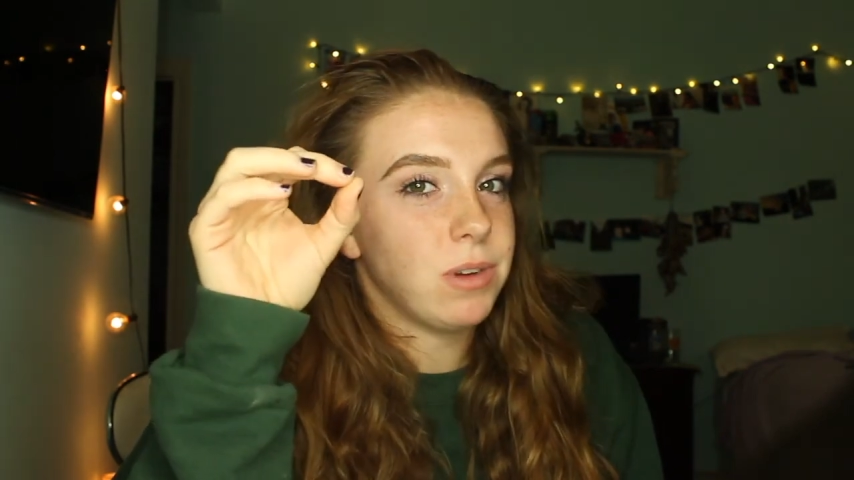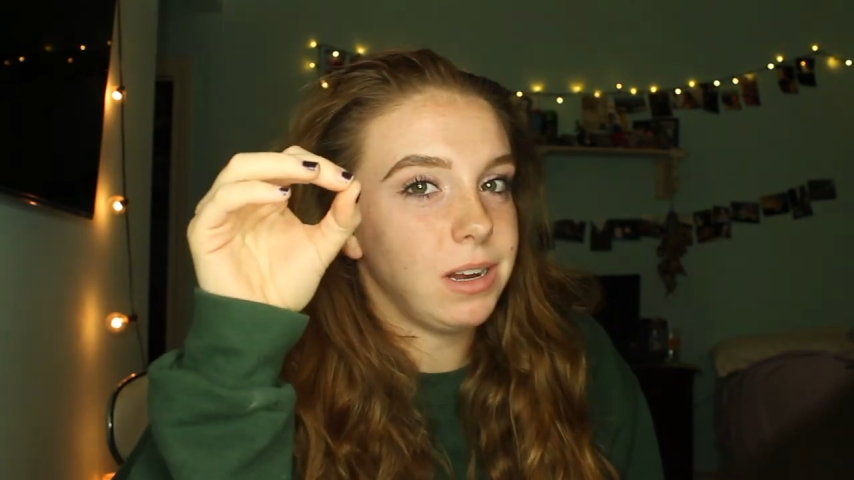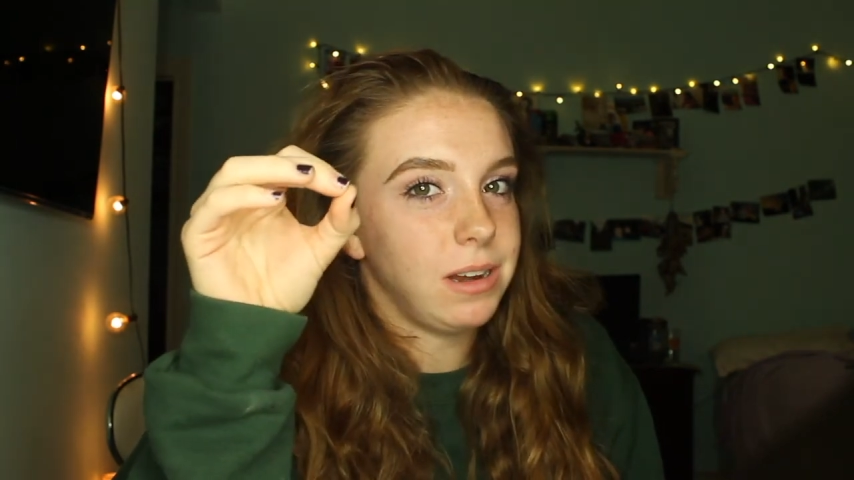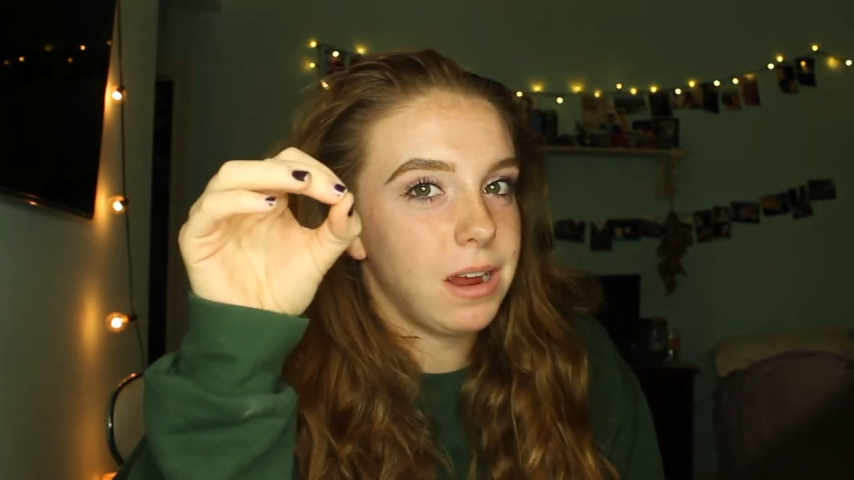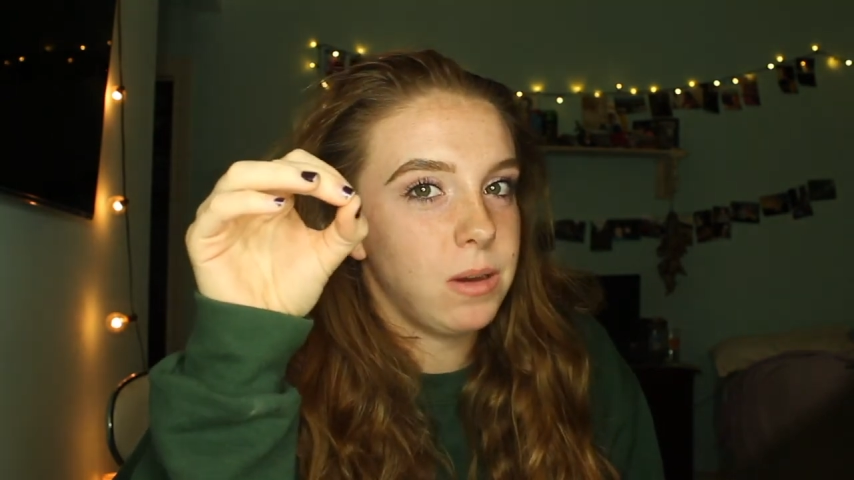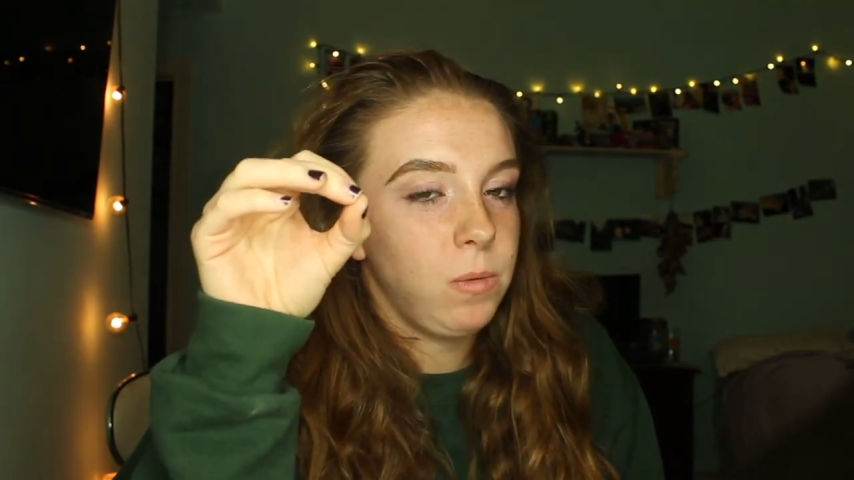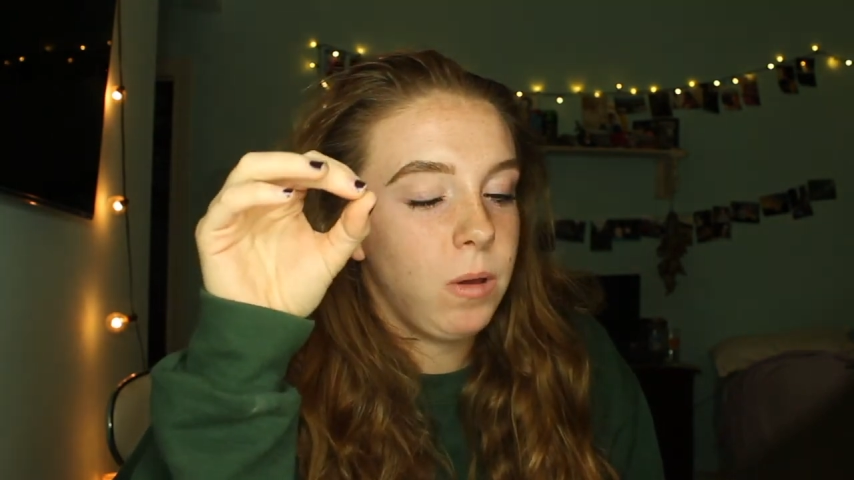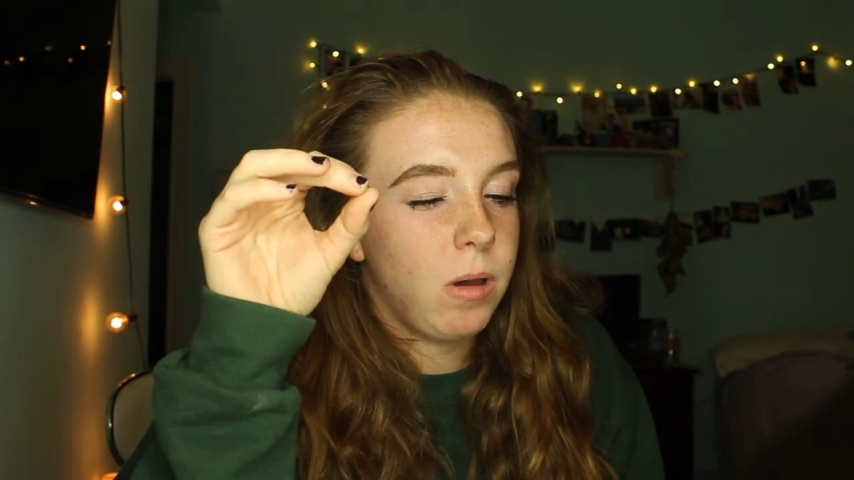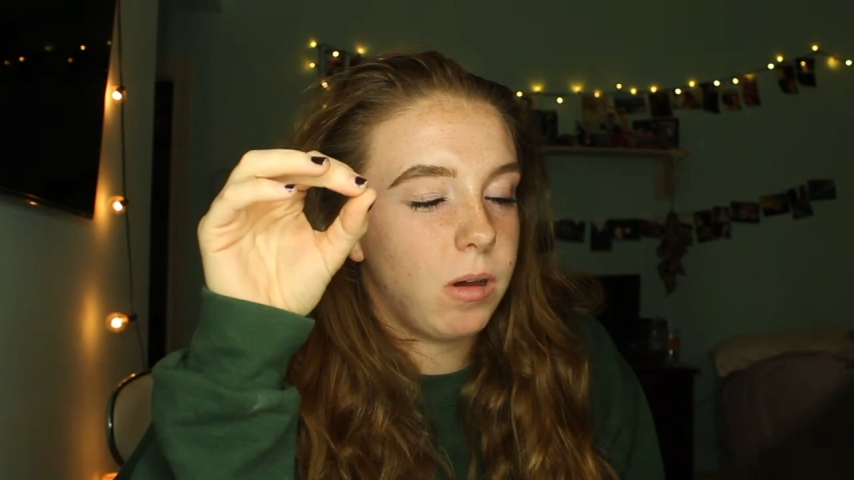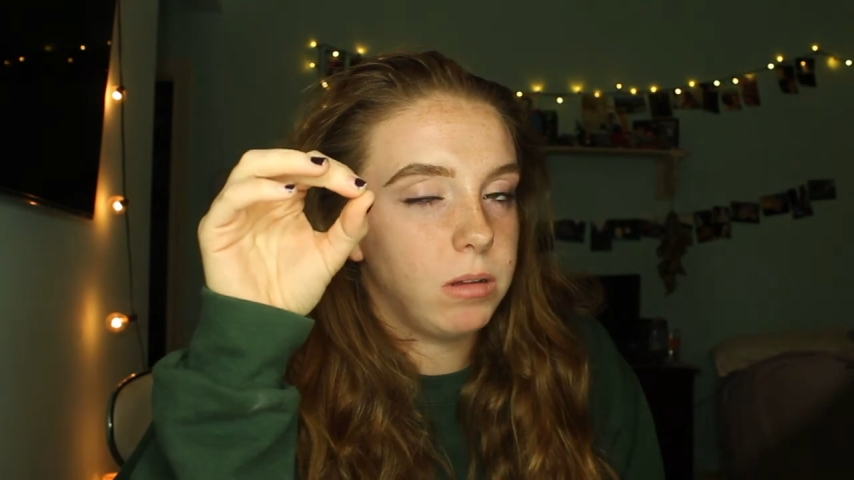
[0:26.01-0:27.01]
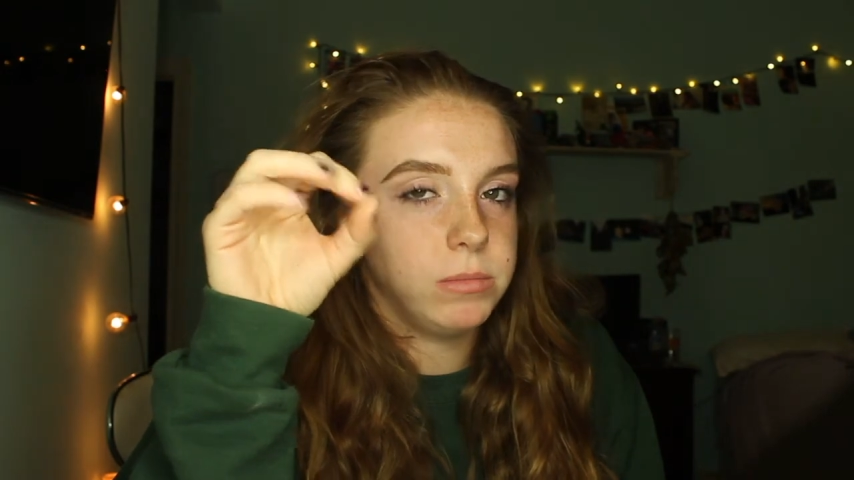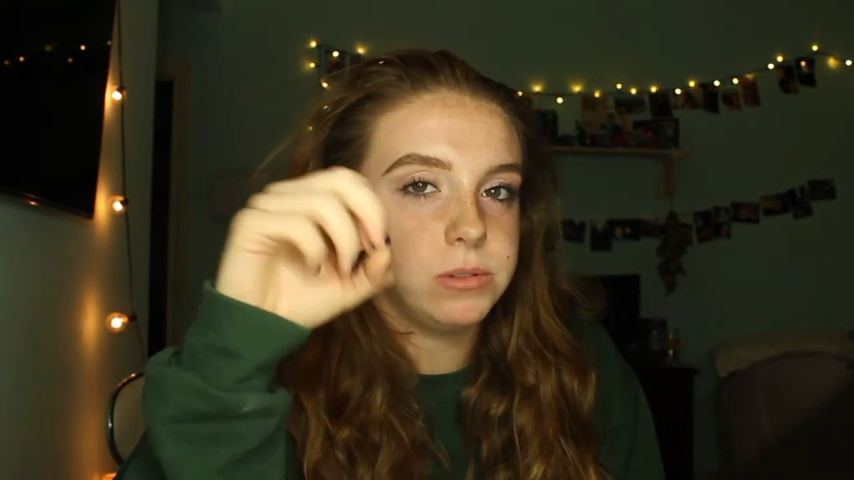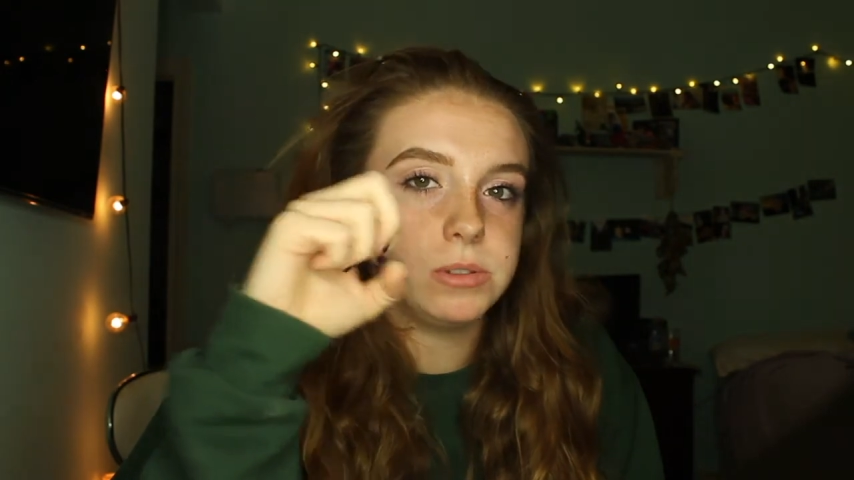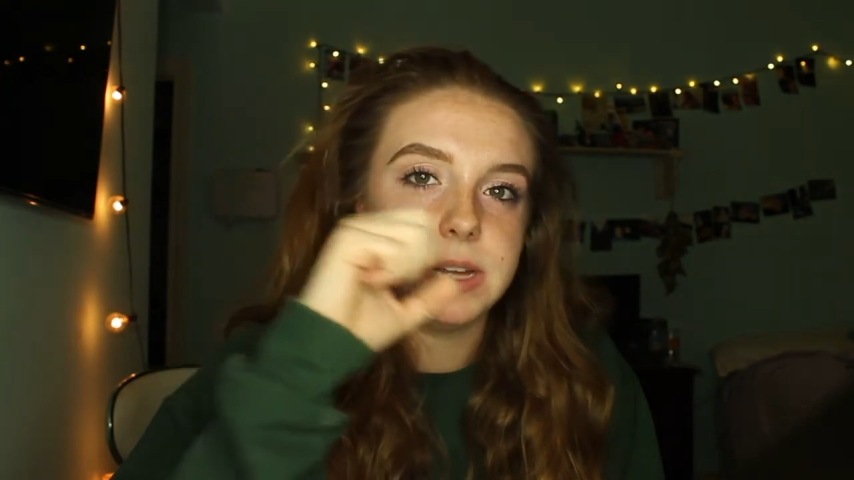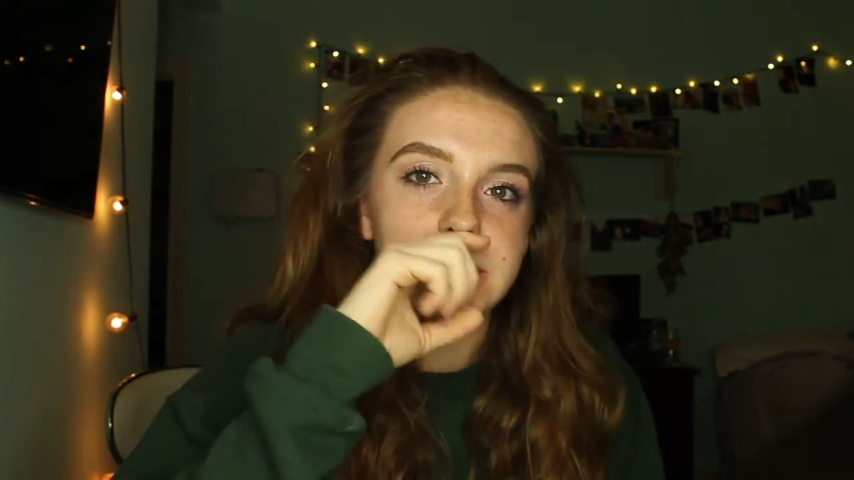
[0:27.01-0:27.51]
right now,
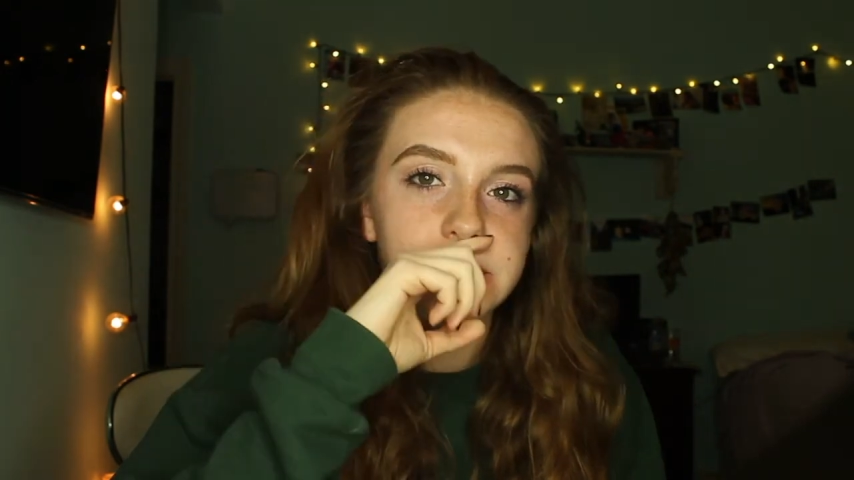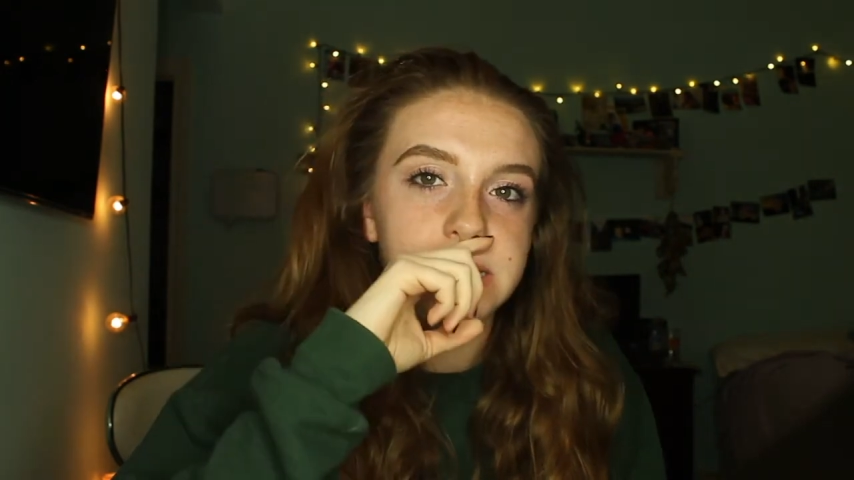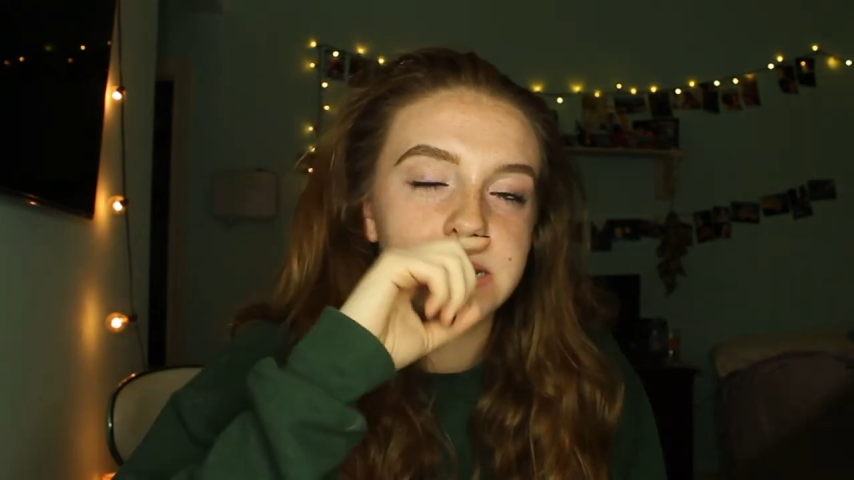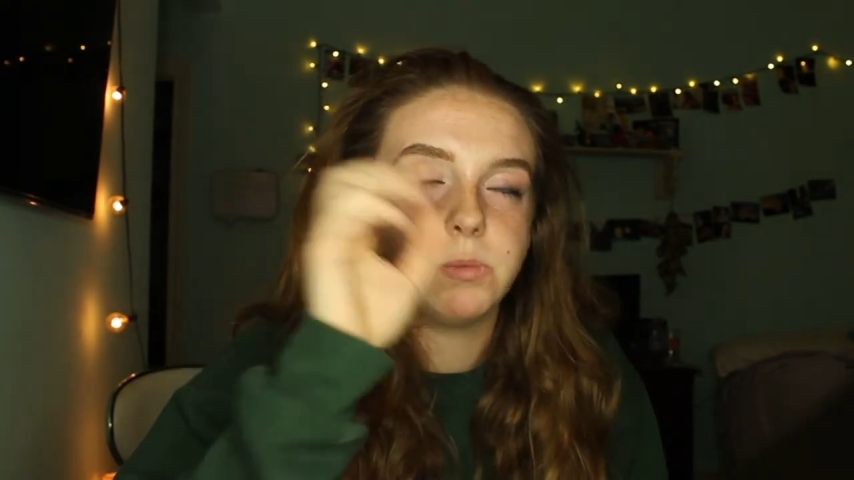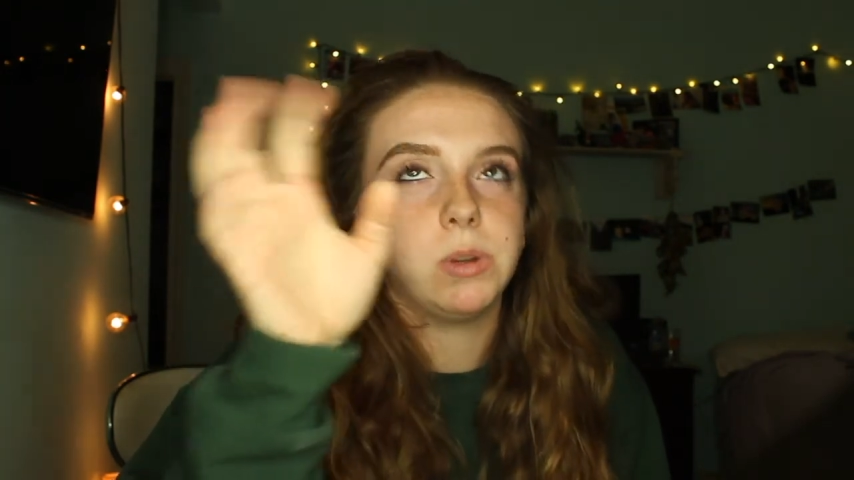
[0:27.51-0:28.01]
almost 18.